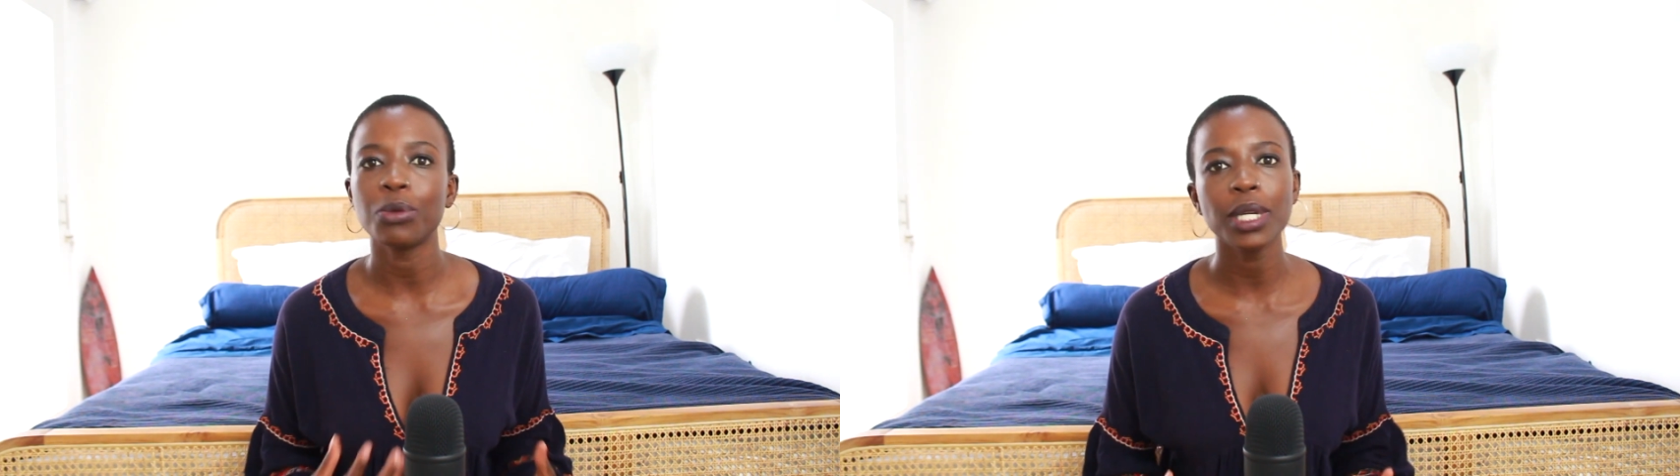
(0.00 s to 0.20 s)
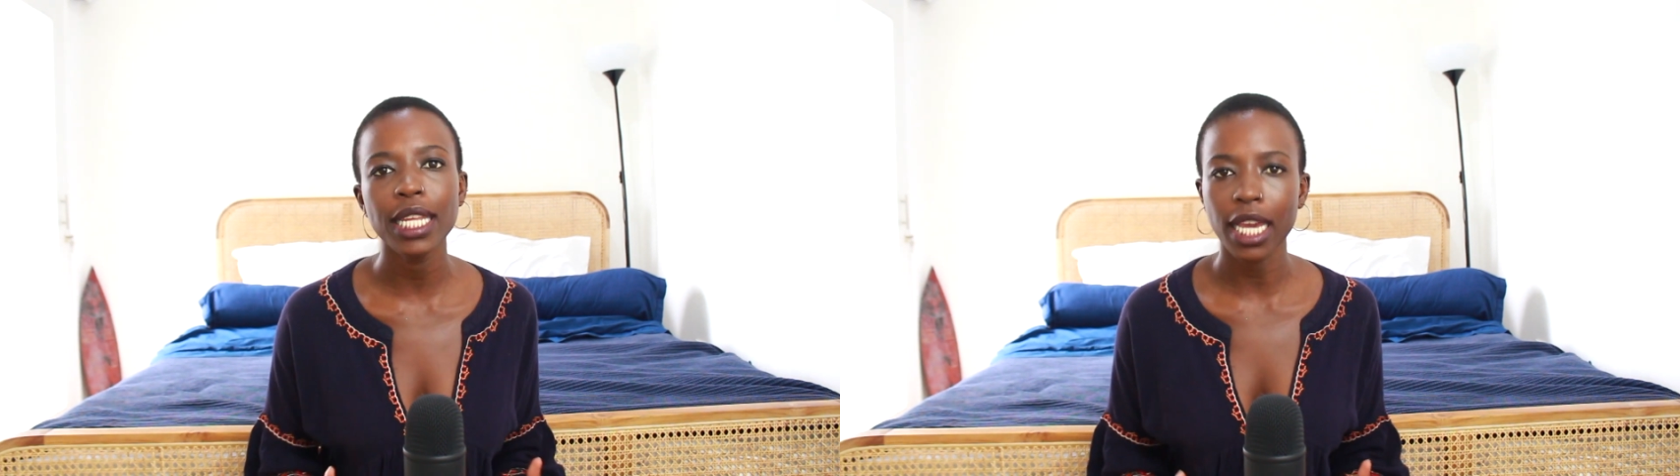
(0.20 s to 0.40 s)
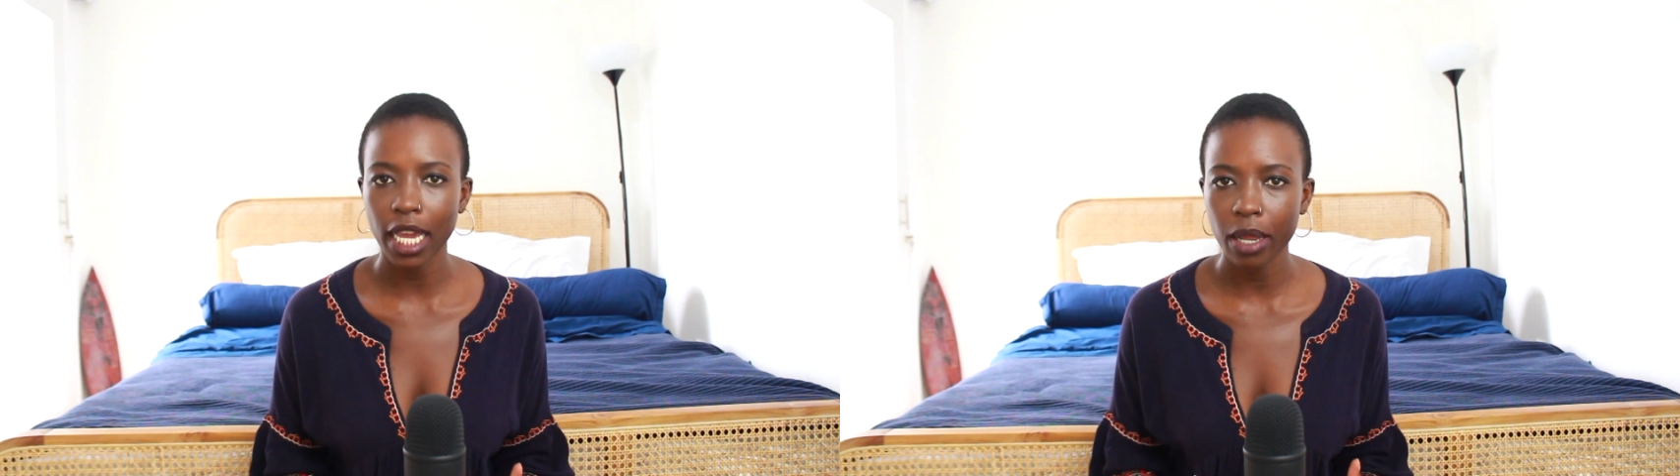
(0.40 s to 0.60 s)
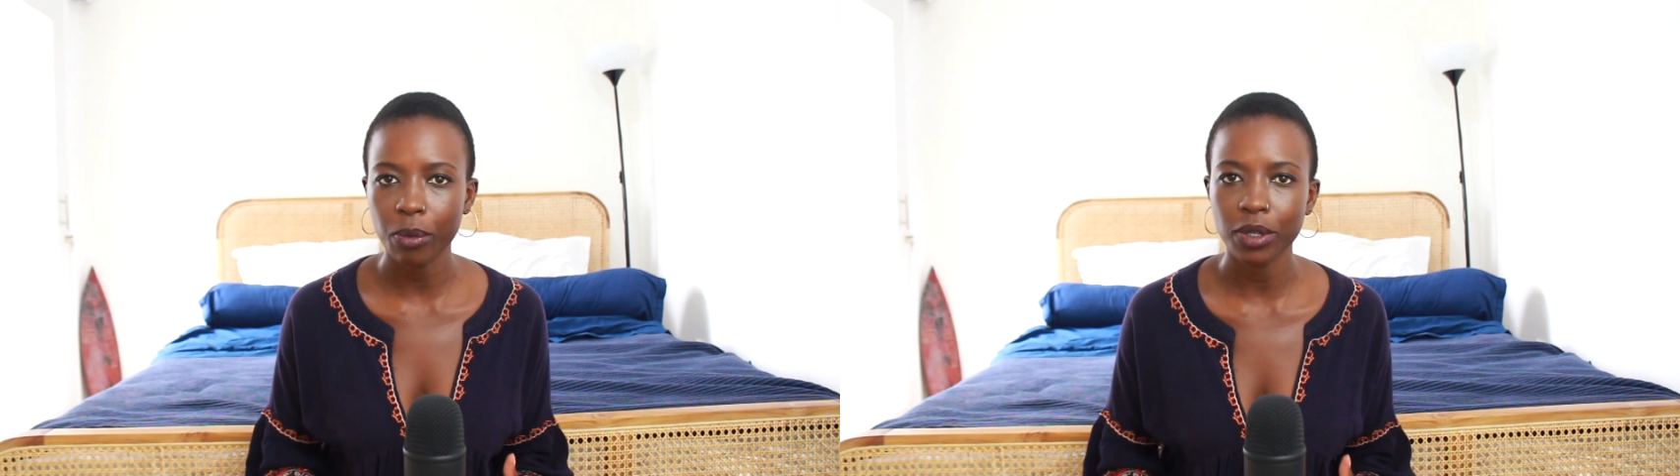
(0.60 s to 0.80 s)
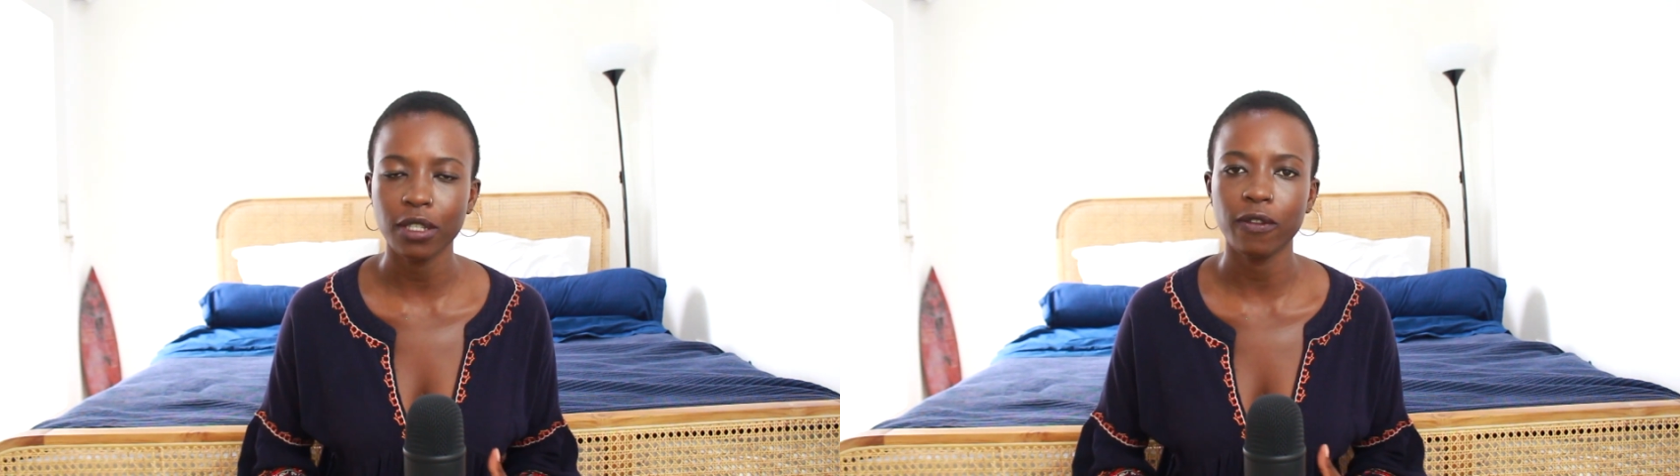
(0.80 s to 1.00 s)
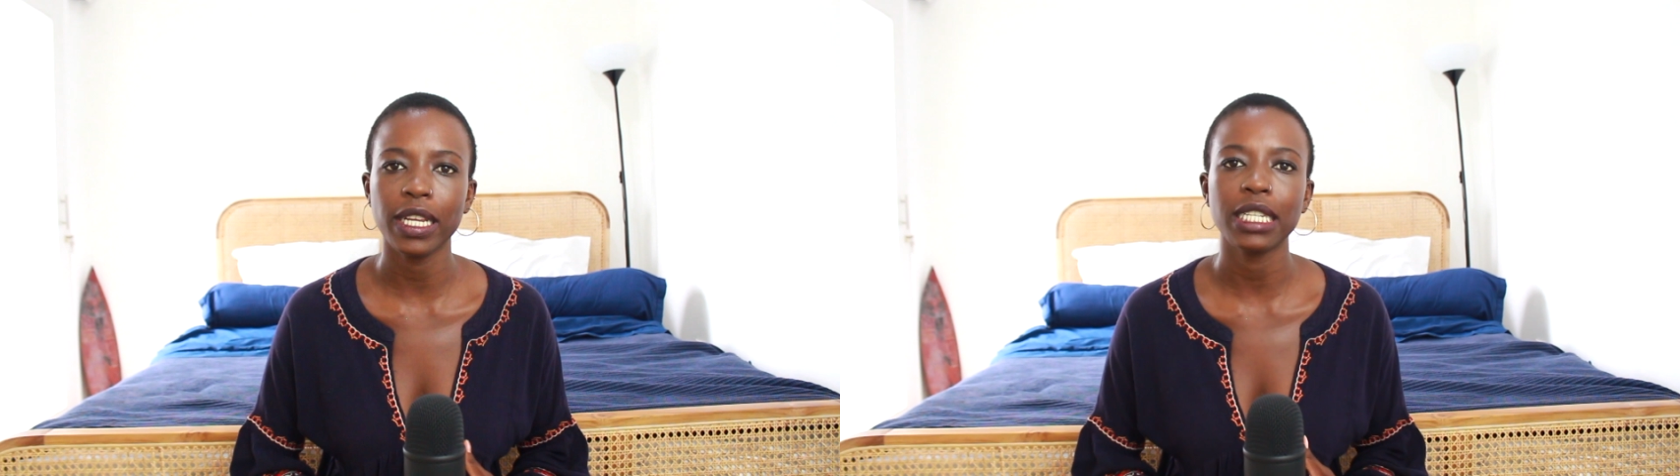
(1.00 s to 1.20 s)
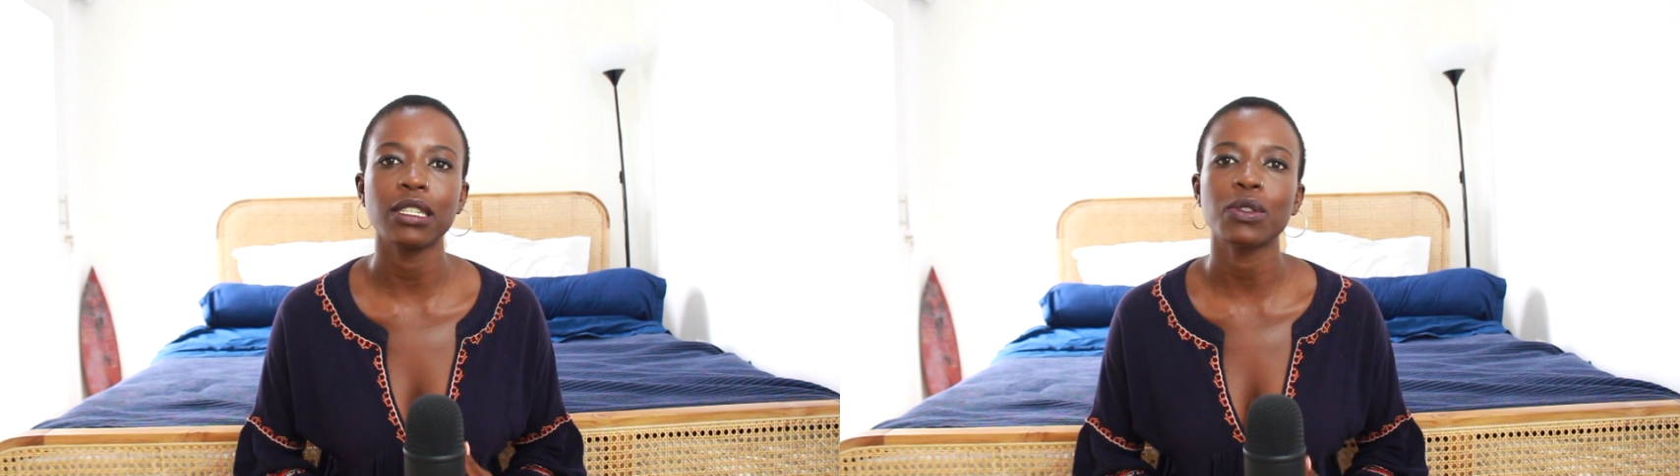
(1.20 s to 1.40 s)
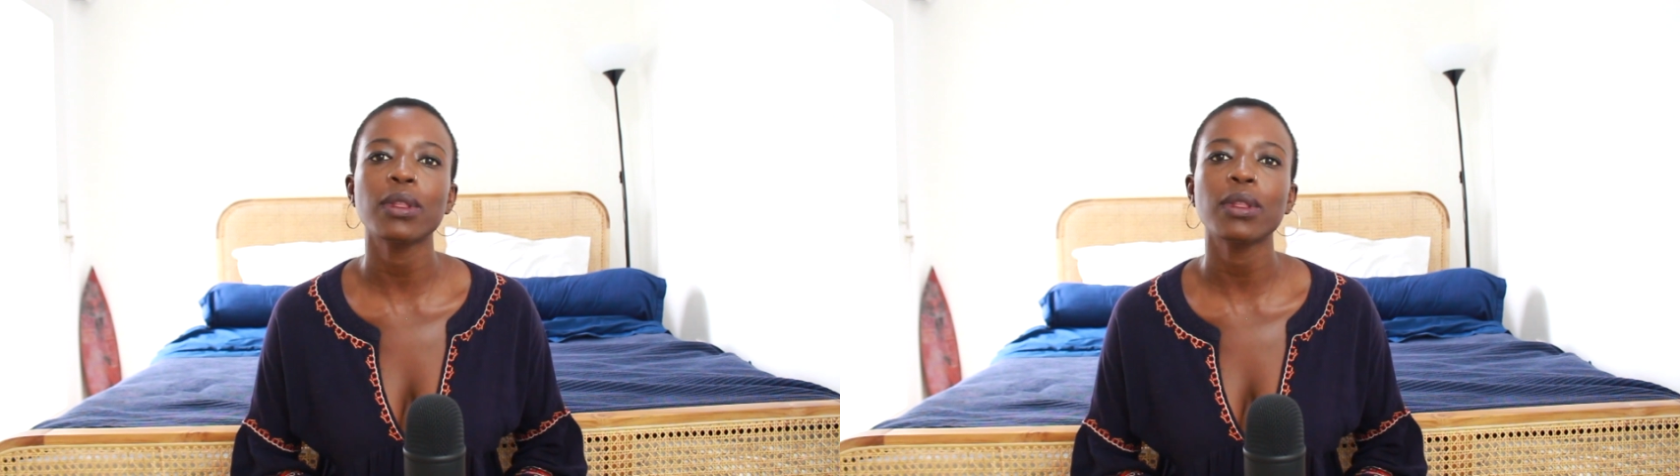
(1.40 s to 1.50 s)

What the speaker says: really high motivation,